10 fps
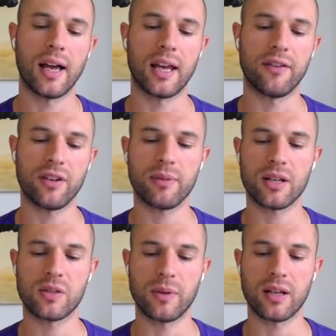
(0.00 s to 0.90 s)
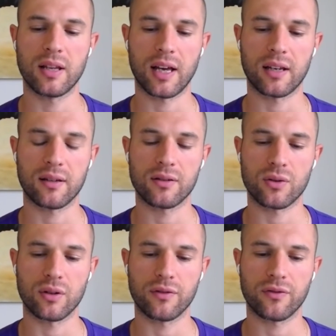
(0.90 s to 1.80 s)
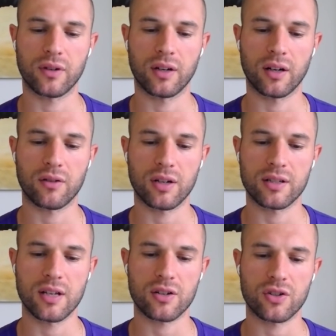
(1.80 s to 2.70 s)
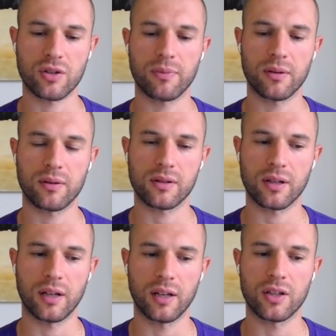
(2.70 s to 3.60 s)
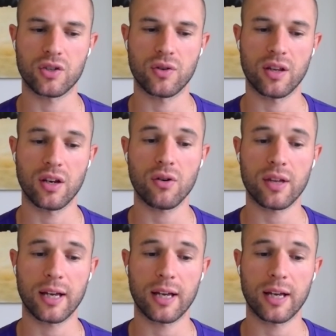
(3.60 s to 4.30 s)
And if anybody's been in that sort of cross-national shipment industry, they know